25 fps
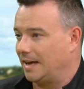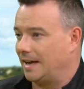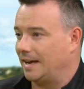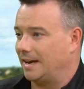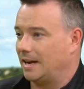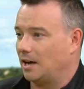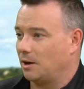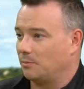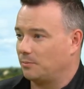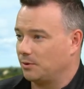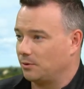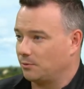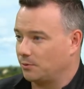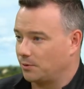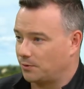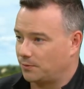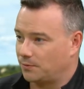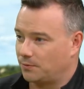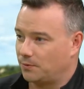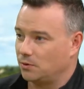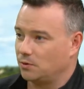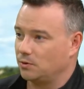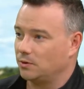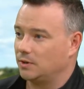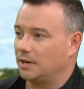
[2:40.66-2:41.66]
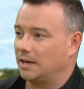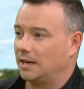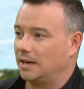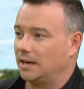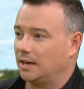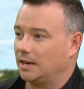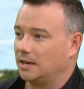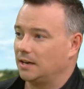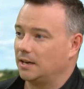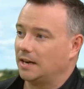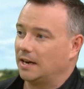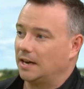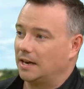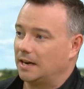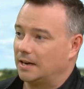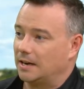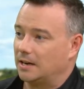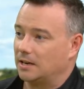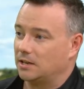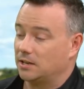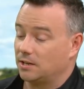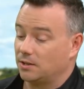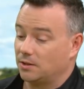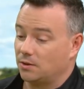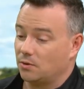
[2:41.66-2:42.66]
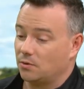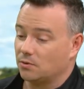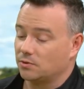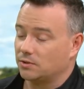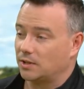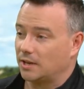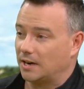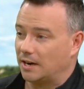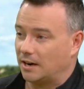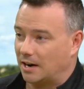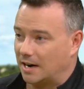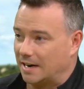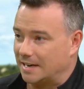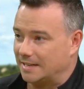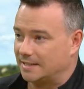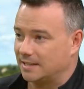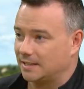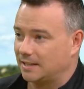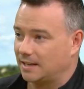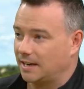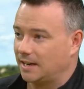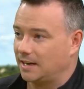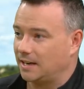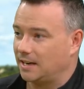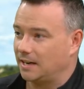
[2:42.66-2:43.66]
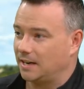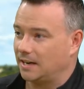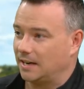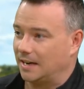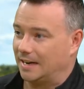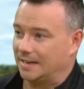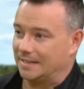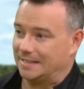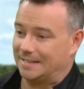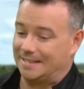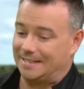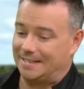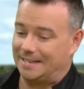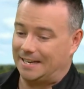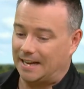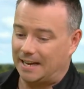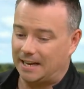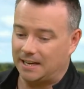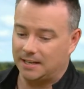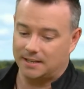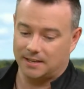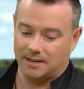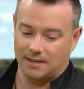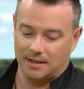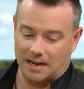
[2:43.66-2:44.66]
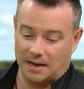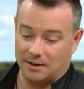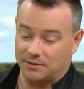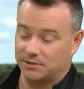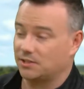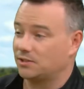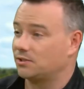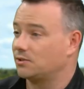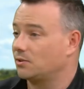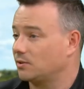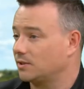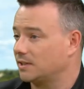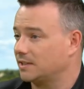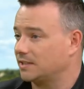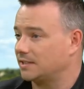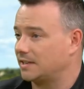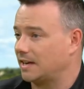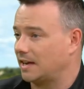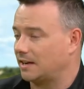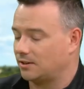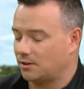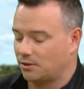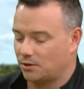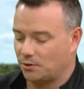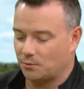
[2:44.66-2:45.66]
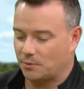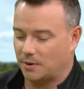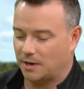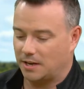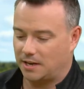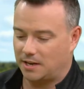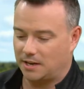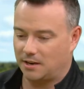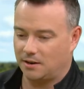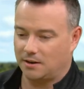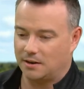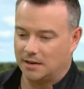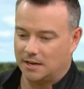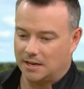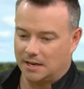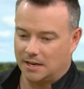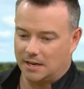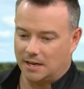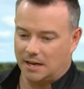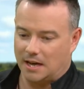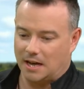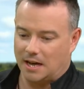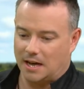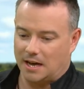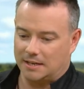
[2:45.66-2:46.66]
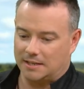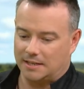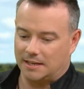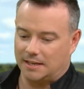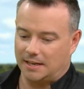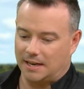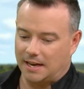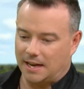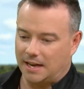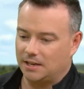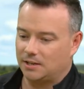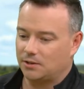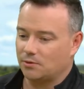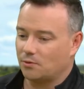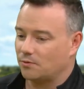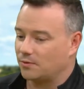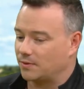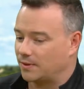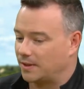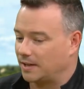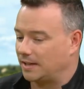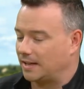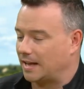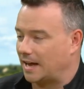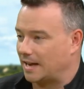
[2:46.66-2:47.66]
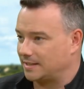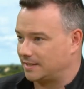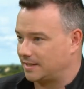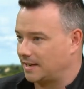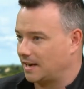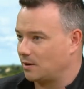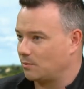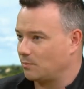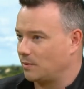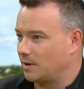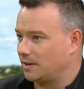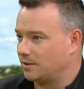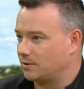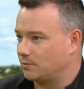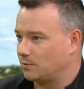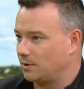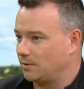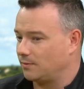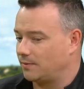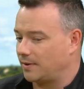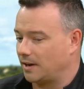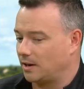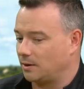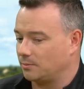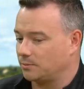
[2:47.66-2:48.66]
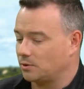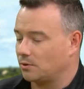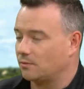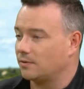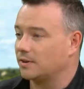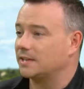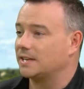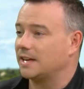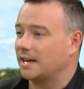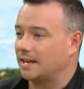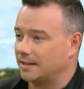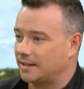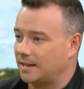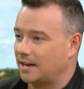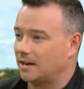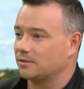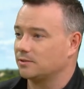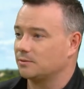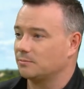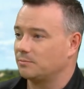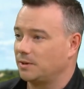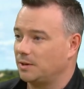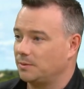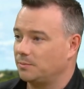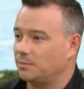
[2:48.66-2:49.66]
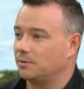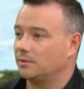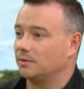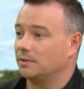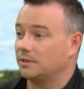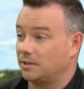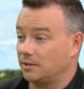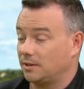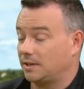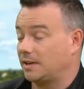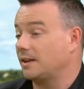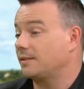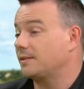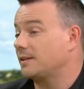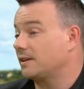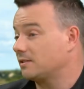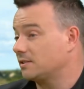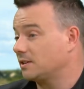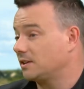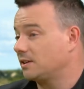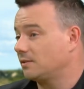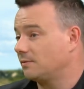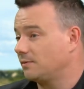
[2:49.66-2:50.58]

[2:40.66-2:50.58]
and helping with food and to those that are isolated. And to date, I was just told the stat on the way here, to date over the last 10 weeks we've helped over 10,000 people, 10,000